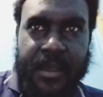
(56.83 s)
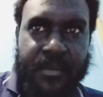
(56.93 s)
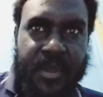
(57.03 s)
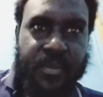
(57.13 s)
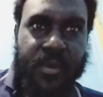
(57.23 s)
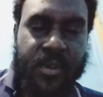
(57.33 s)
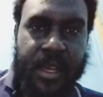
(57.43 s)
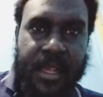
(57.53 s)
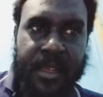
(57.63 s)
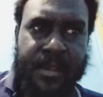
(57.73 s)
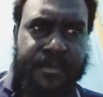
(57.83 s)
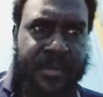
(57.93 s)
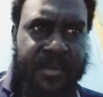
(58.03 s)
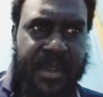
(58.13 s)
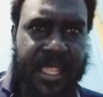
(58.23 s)
before
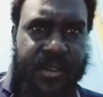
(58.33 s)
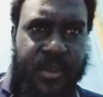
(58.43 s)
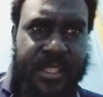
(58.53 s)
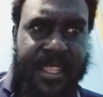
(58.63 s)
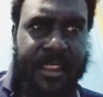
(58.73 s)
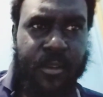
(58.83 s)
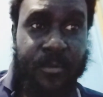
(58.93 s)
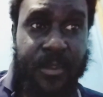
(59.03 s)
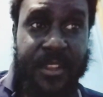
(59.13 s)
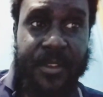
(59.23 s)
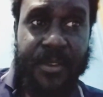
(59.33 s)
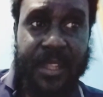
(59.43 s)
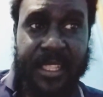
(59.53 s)
me play go inside long video, I